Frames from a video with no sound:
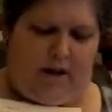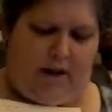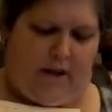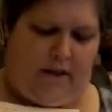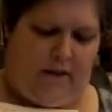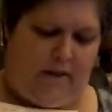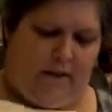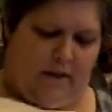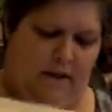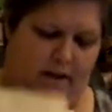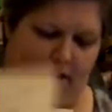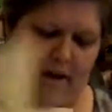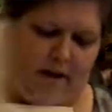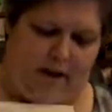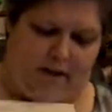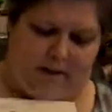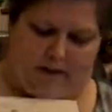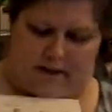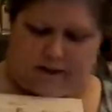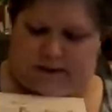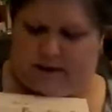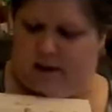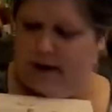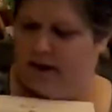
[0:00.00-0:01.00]
and then it
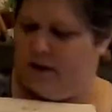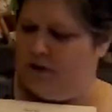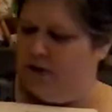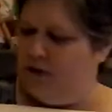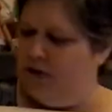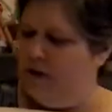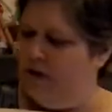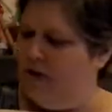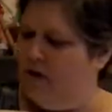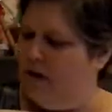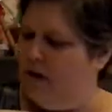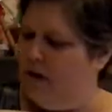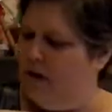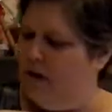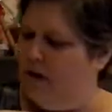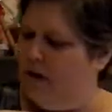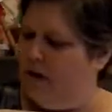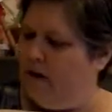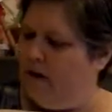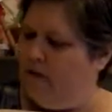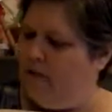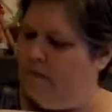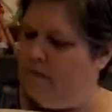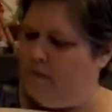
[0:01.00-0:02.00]
has a section
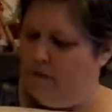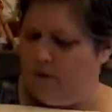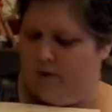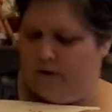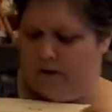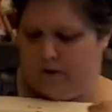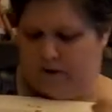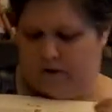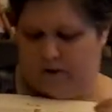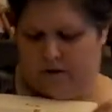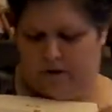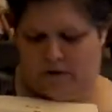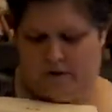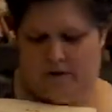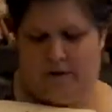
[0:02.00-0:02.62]
uh, for...